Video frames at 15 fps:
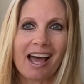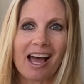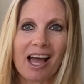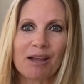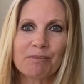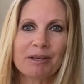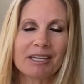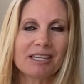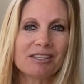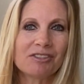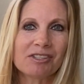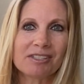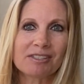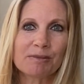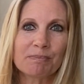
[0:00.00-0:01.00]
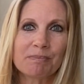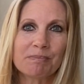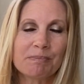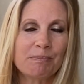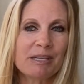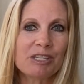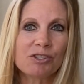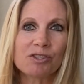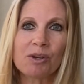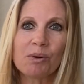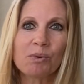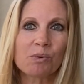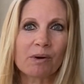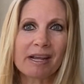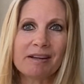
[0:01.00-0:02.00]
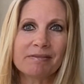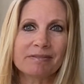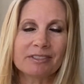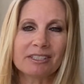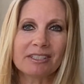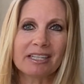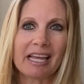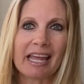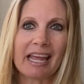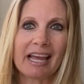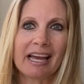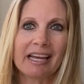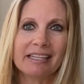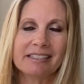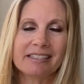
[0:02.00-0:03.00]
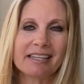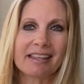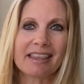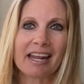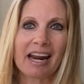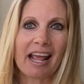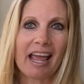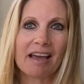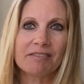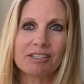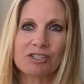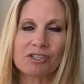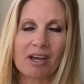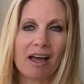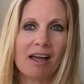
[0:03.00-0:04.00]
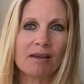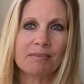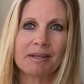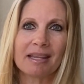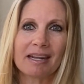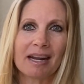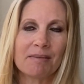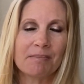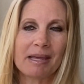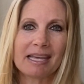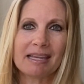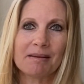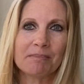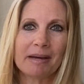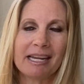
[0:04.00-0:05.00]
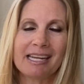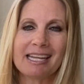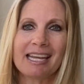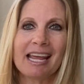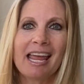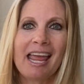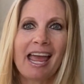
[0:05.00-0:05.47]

I'm going to just be so grateful and that I have a job and that I'm making money,